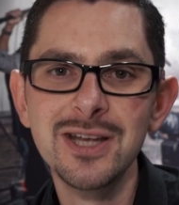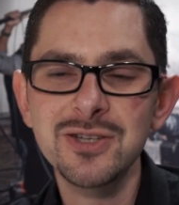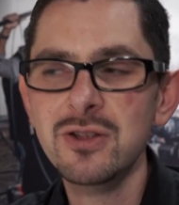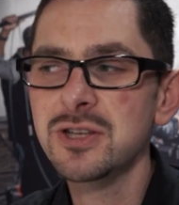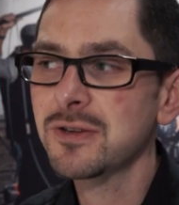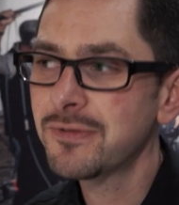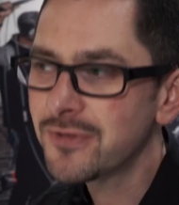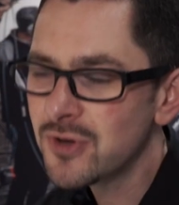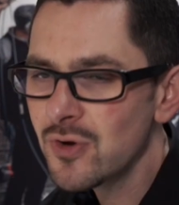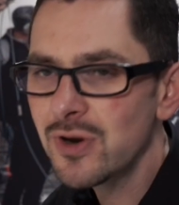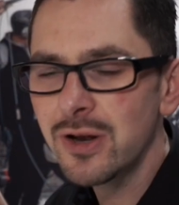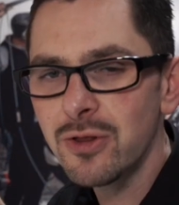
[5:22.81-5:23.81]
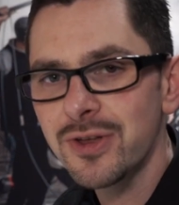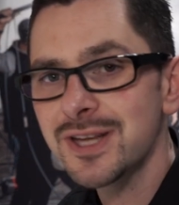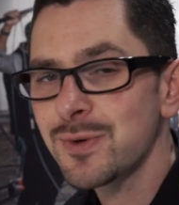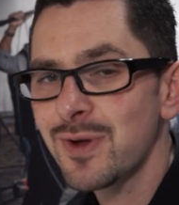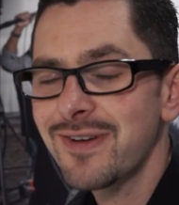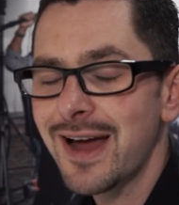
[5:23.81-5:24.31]
So there's a few little
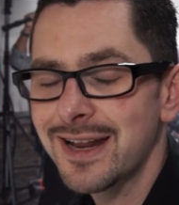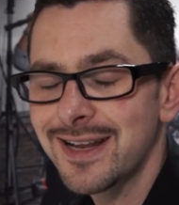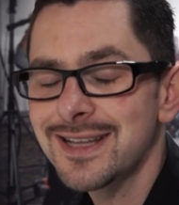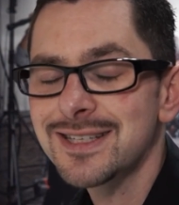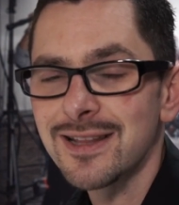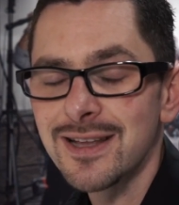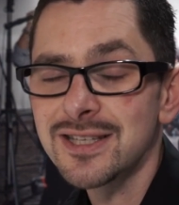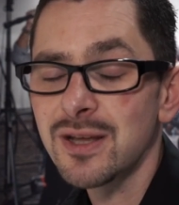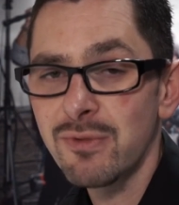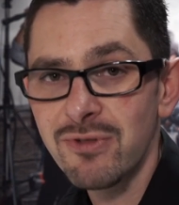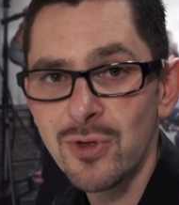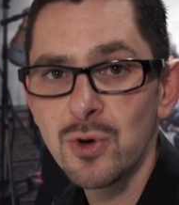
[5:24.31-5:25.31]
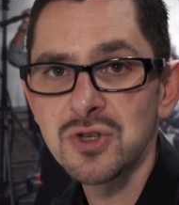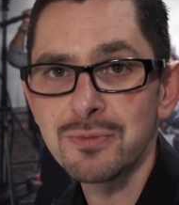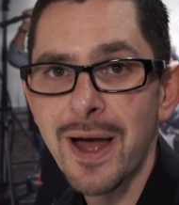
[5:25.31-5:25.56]
things that we've added into this that we've thought